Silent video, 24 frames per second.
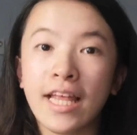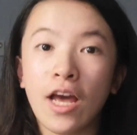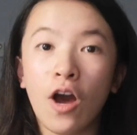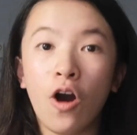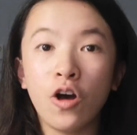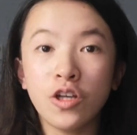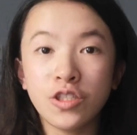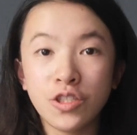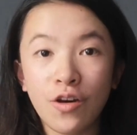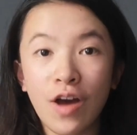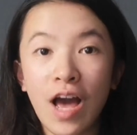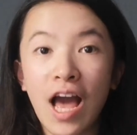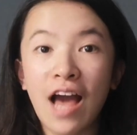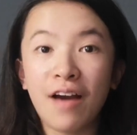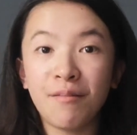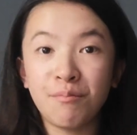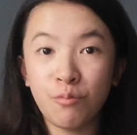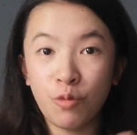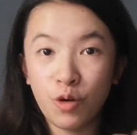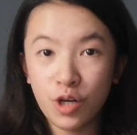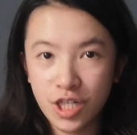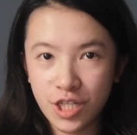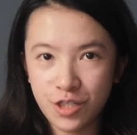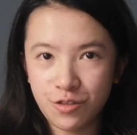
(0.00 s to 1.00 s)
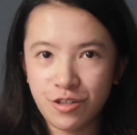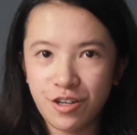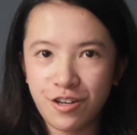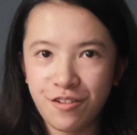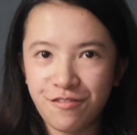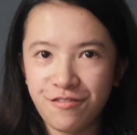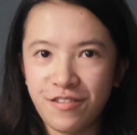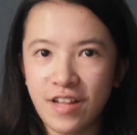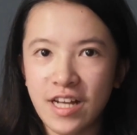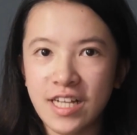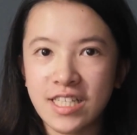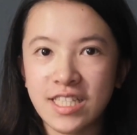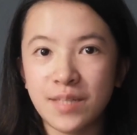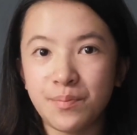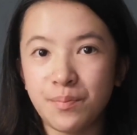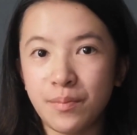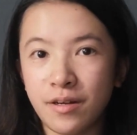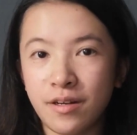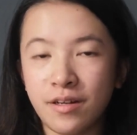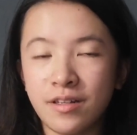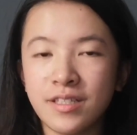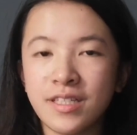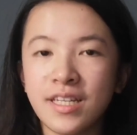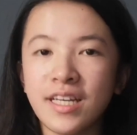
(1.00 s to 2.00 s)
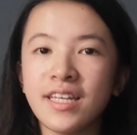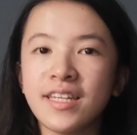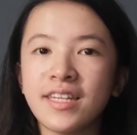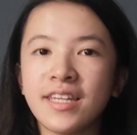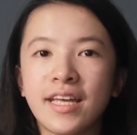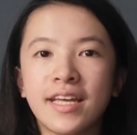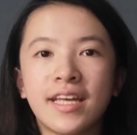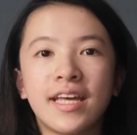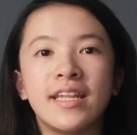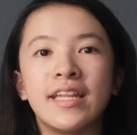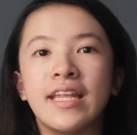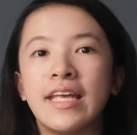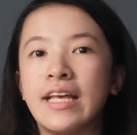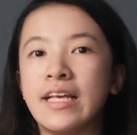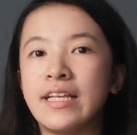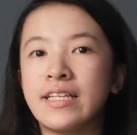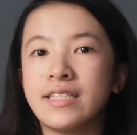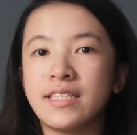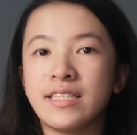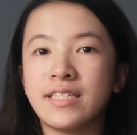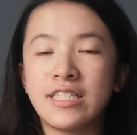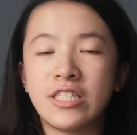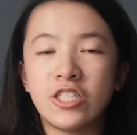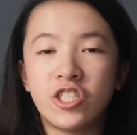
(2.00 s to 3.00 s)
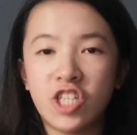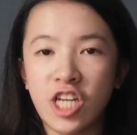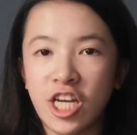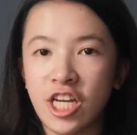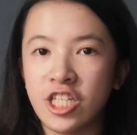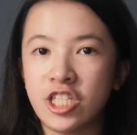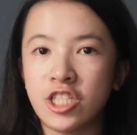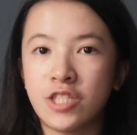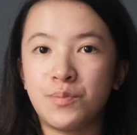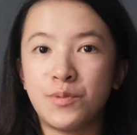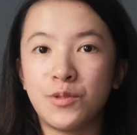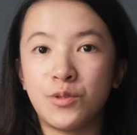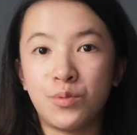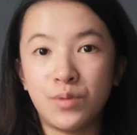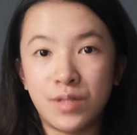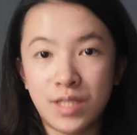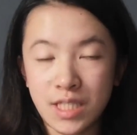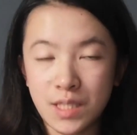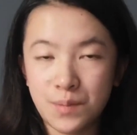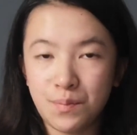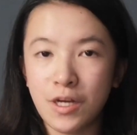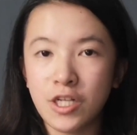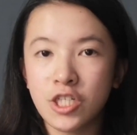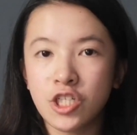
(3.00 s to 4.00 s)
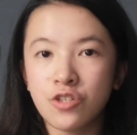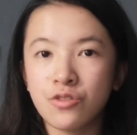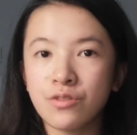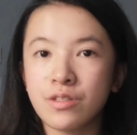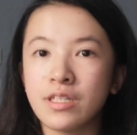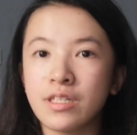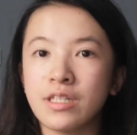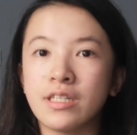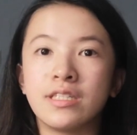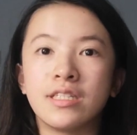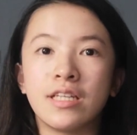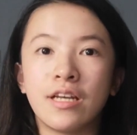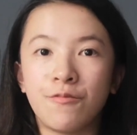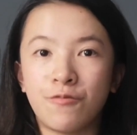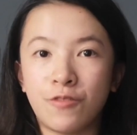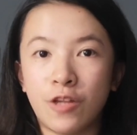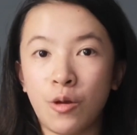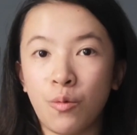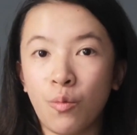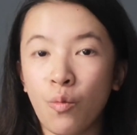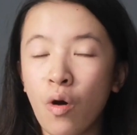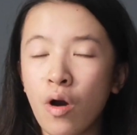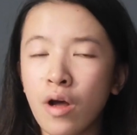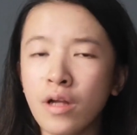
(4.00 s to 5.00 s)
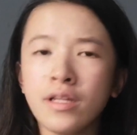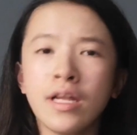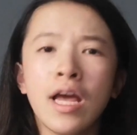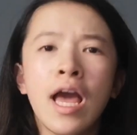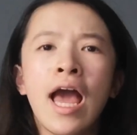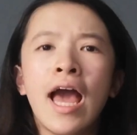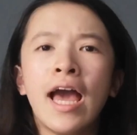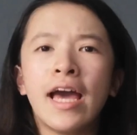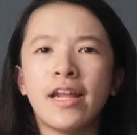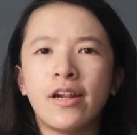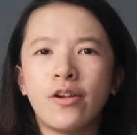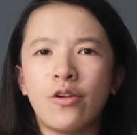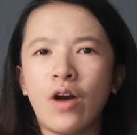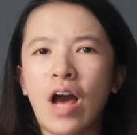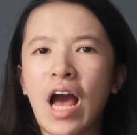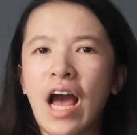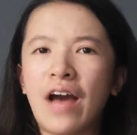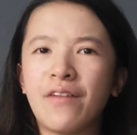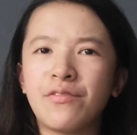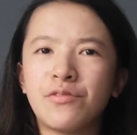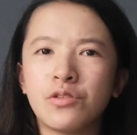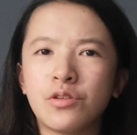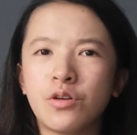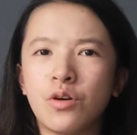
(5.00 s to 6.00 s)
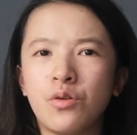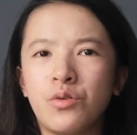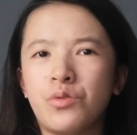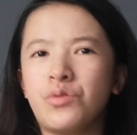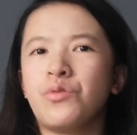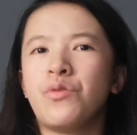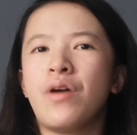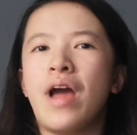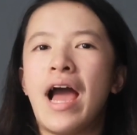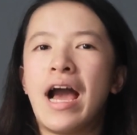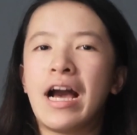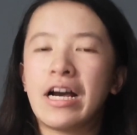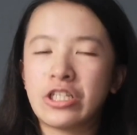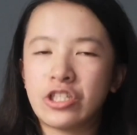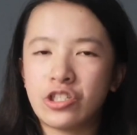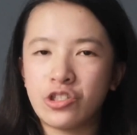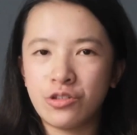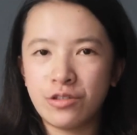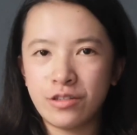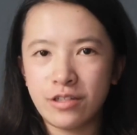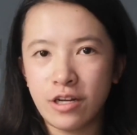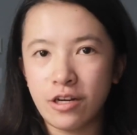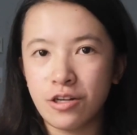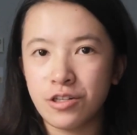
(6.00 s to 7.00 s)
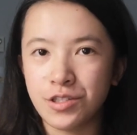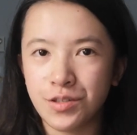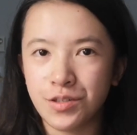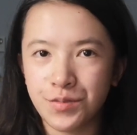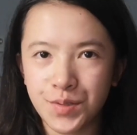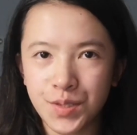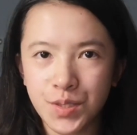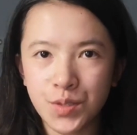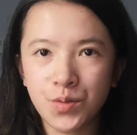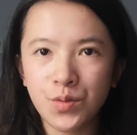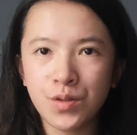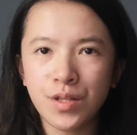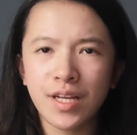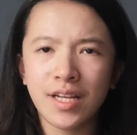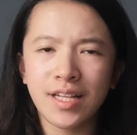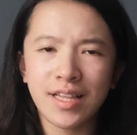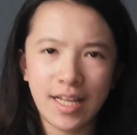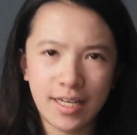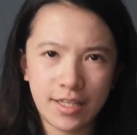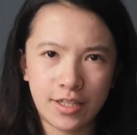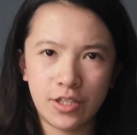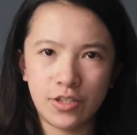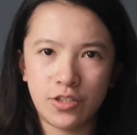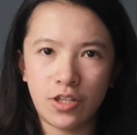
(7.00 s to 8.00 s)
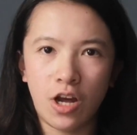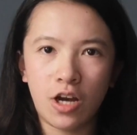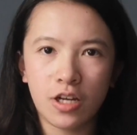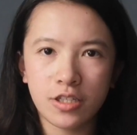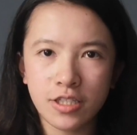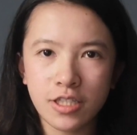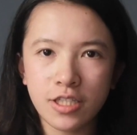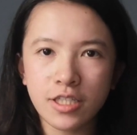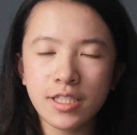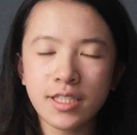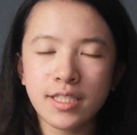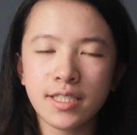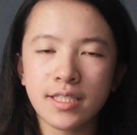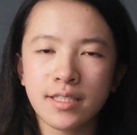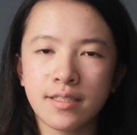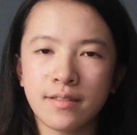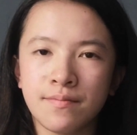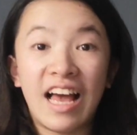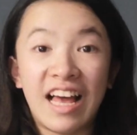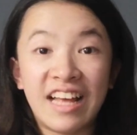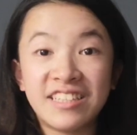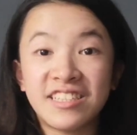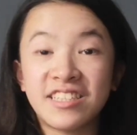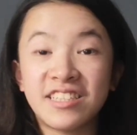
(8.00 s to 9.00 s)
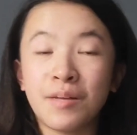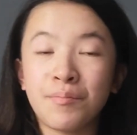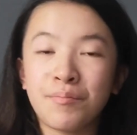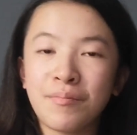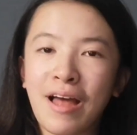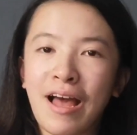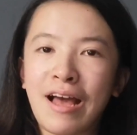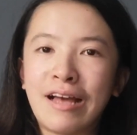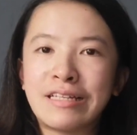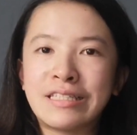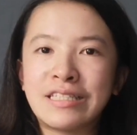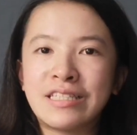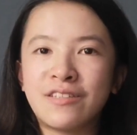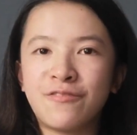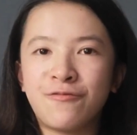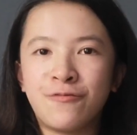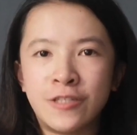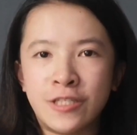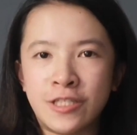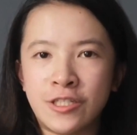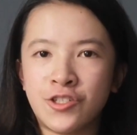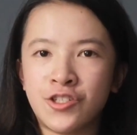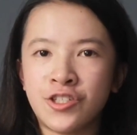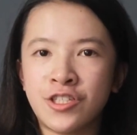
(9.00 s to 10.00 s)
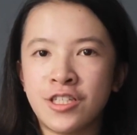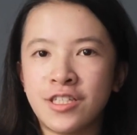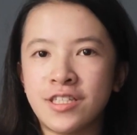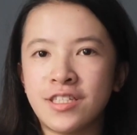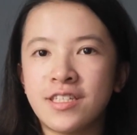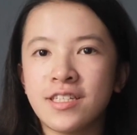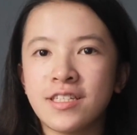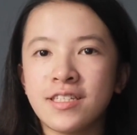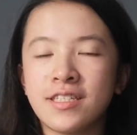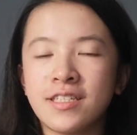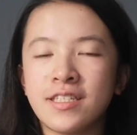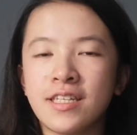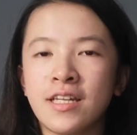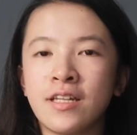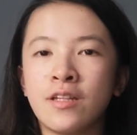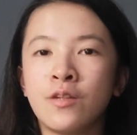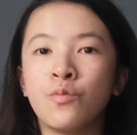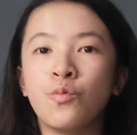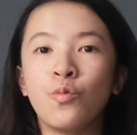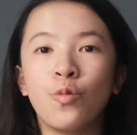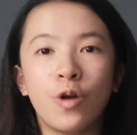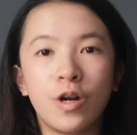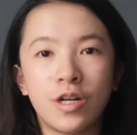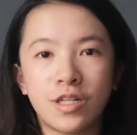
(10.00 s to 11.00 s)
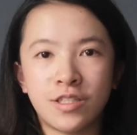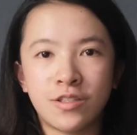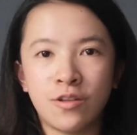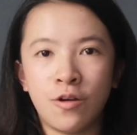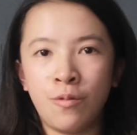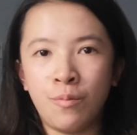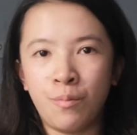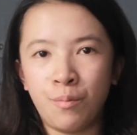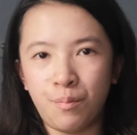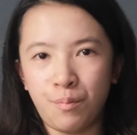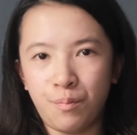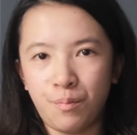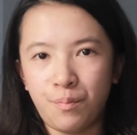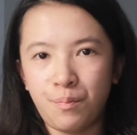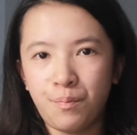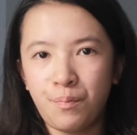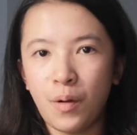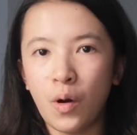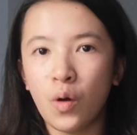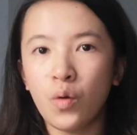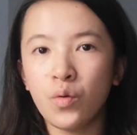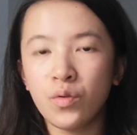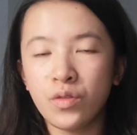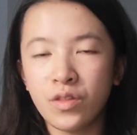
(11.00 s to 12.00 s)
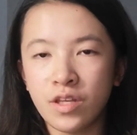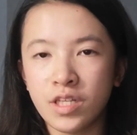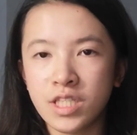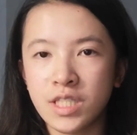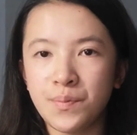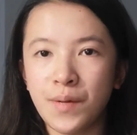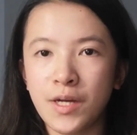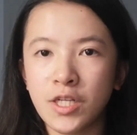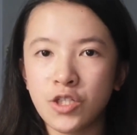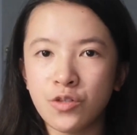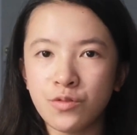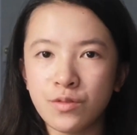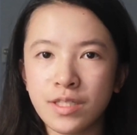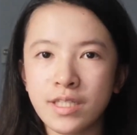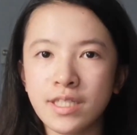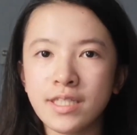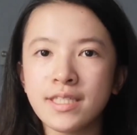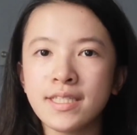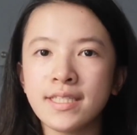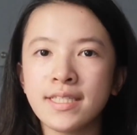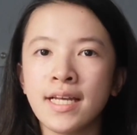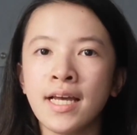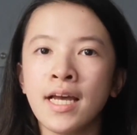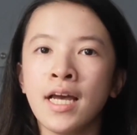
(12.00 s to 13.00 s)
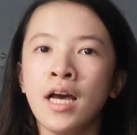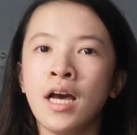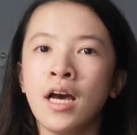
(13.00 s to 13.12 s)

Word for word: They also have more career flexibility. They can easily change between specialties if they want. They don't have to go through extra years of schooling like the doctors. And sometimes physician assistant works on both specialties.